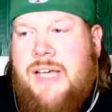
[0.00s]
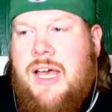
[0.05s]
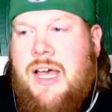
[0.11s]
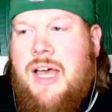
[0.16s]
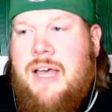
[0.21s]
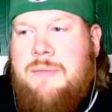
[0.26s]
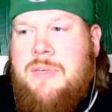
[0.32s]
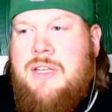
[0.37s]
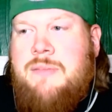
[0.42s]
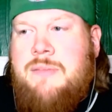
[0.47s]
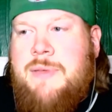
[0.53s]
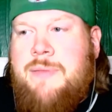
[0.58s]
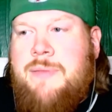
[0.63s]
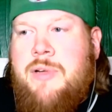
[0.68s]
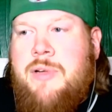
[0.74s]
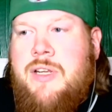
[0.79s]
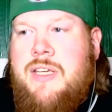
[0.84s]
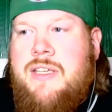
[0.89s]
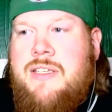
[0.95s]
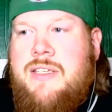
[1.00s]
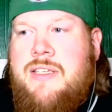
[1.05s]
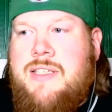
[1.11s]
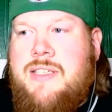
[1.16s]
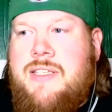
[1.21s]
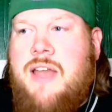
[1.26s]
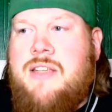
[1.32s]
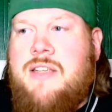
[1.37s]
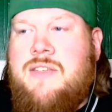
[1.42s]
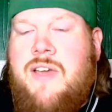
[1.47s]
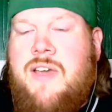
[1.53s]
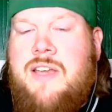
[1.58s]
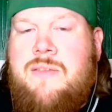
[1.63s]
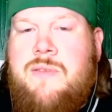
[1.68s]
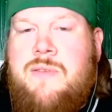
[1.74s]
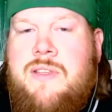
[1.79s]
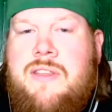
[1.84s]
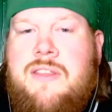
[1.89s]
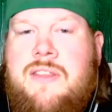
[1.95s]
I'm going to be pretty
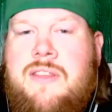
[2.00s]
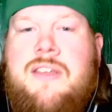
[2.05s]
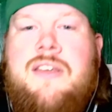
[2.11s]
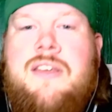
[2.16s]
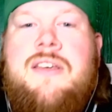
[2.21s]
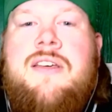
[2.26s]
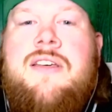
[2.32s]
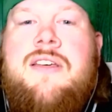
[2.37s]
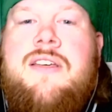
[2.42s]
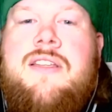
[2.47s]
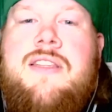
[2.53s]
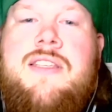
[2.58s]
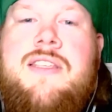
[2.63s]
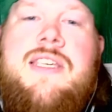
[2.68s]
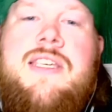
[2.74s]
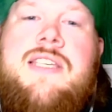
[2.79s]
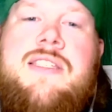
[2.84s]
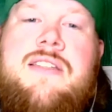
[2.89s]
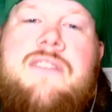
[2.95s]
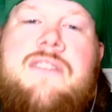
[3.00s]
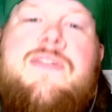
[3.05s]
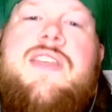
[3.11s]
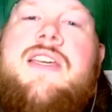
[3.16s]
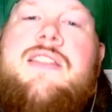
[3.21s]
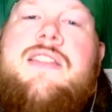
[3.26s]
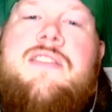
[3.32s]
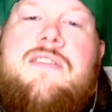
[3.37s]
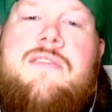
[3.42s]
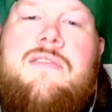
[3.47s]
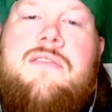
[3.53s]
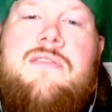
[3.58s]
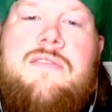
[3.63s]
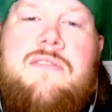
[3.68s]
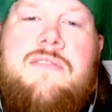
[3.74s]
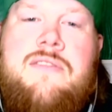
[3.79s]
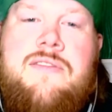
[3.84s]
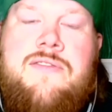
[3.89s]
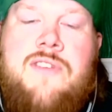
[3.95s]
satisfied with the season if they do
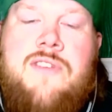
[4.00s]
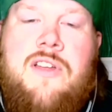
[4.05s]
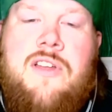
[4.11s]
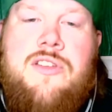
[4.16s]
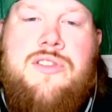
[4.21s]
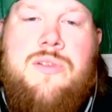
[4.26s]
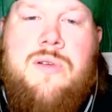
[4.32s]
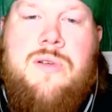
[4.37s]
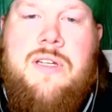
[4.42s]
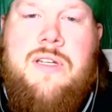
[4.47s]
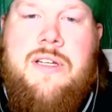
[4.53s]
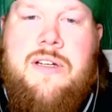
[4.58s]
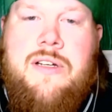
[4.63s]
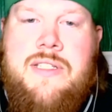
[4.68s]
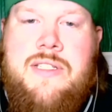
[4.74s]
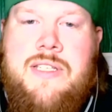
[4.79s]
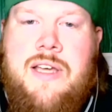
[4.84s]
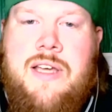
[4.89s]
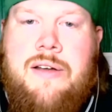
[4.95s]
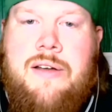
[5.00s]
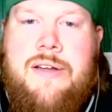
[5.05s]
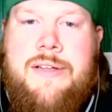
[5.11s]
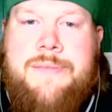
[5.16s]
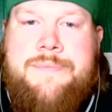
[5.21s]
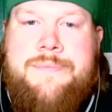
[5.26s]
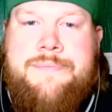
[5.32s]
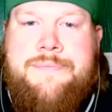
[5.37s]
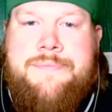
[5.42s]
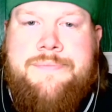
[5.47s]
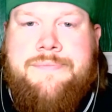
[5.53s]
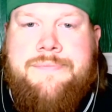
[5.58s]
fall short here on Saturday.